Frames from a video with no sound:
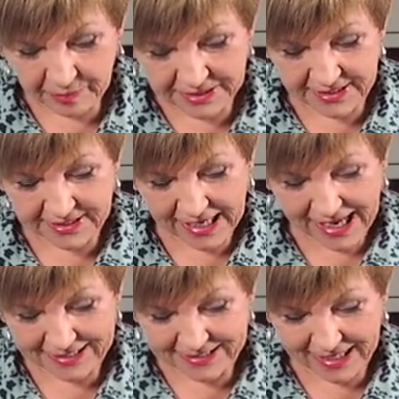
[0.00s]
a
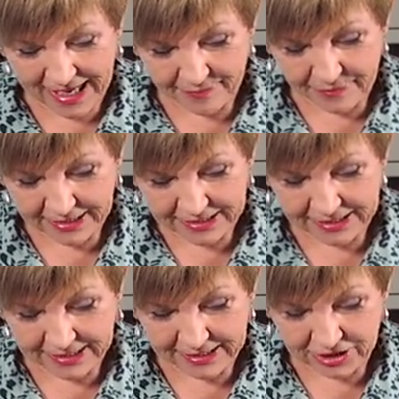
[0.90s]
disaster happening in
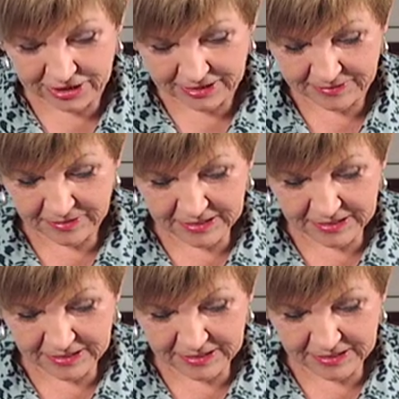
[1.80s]
the kitchen.